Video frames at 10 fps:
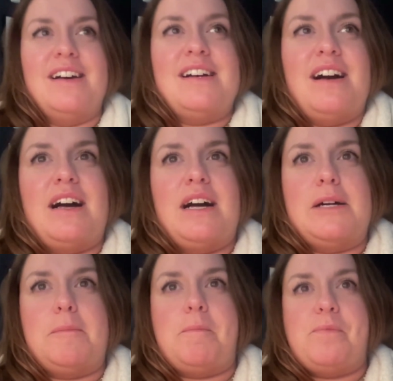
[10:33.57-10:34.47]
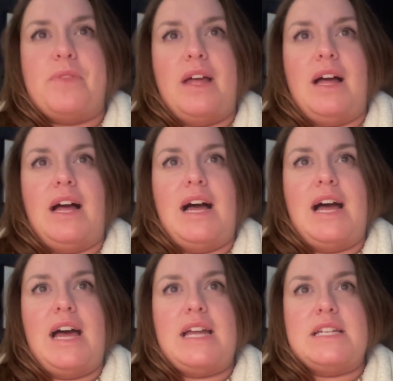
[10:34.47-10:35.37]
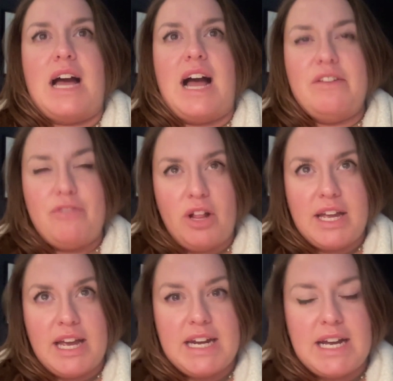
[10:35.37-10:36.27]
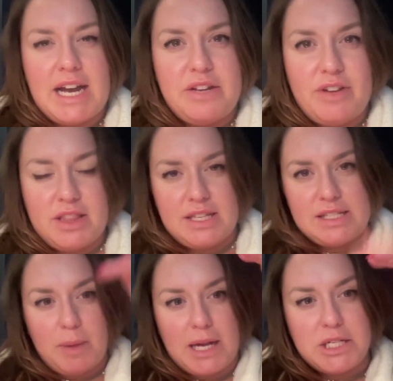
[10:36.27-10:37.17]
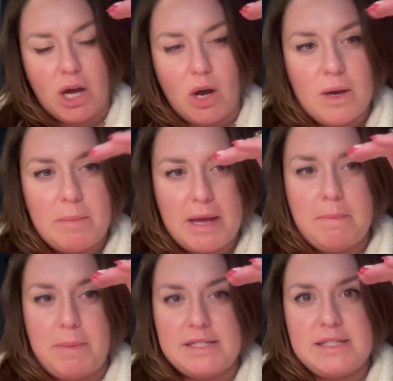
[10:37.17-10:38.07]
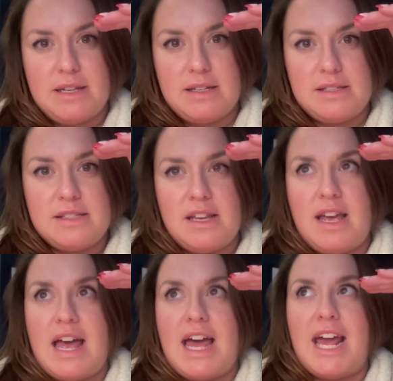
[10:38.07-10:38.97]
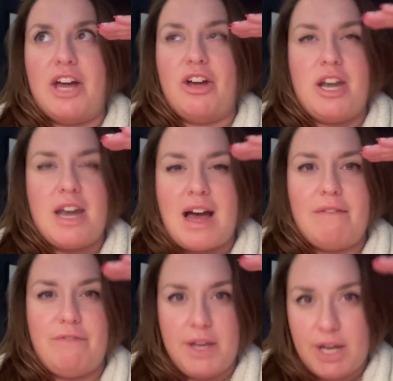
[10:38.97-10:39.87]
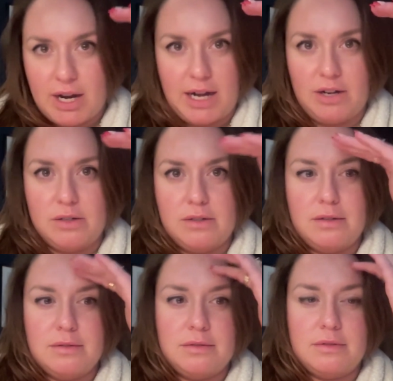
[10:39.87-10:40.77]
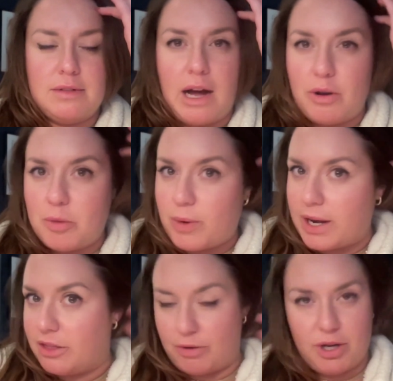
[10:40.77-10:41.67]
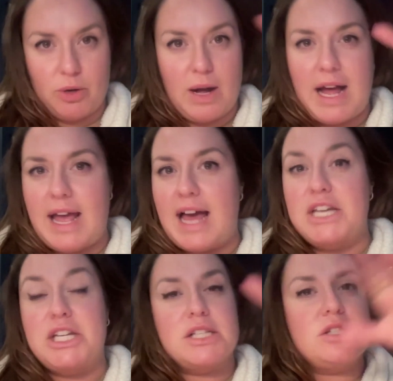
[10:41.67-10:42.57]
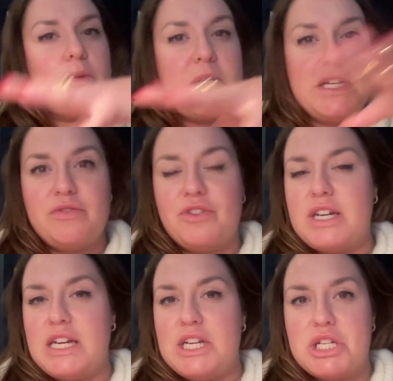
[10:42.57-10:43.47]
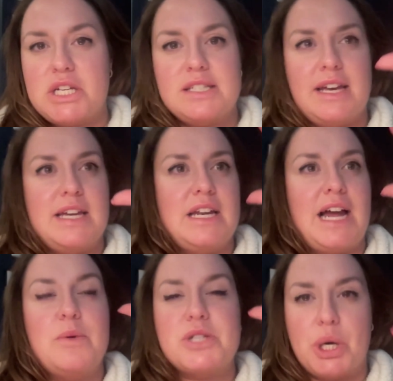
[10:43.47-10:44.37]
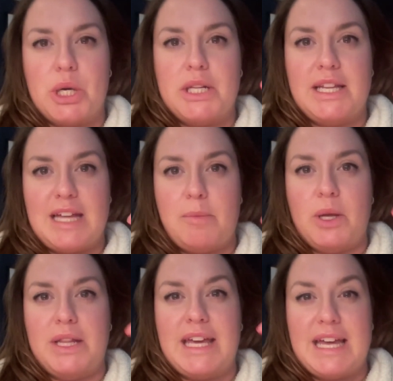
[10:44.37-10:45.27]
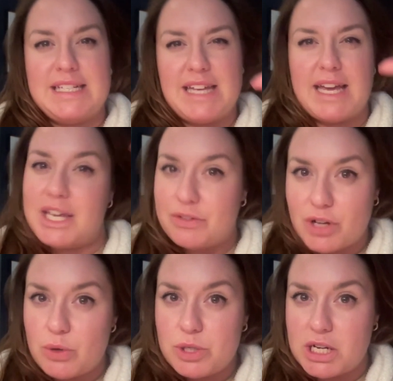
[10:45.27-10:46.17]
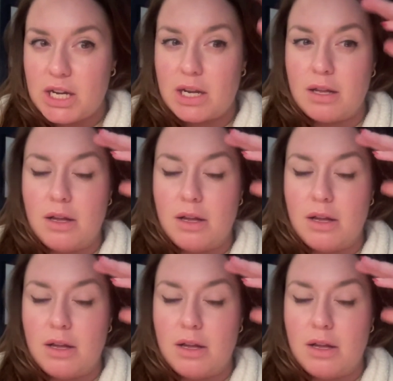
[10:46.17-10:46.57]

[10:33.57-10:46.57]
Um, and I felt like I had kind of hit this plateau in my business, and I could not figure out how to break through. I had done so many different niches. I was currently at that point like executive coaching.